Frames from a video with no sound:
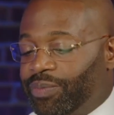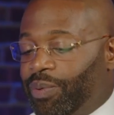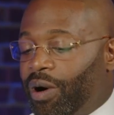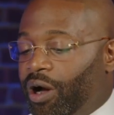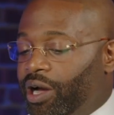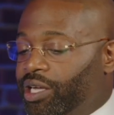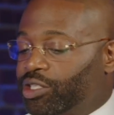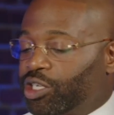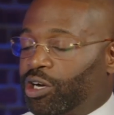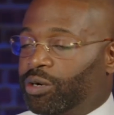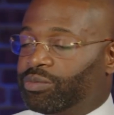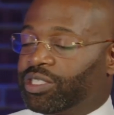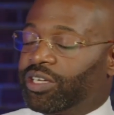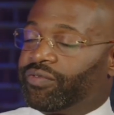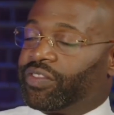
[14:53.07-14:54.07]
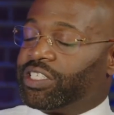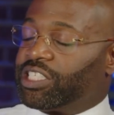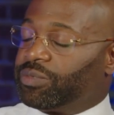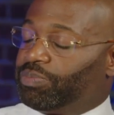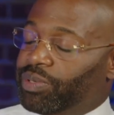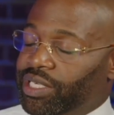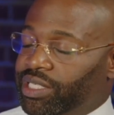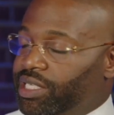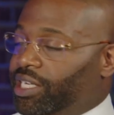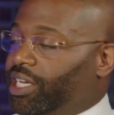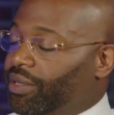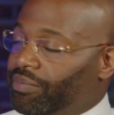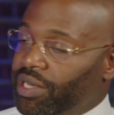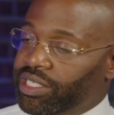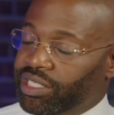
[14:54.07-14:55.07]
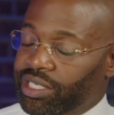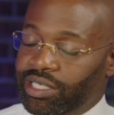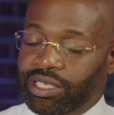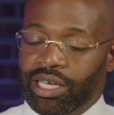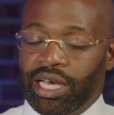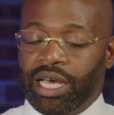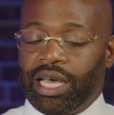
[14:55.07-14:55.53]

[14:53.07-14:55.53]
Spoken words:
part in terms of the splits and the commission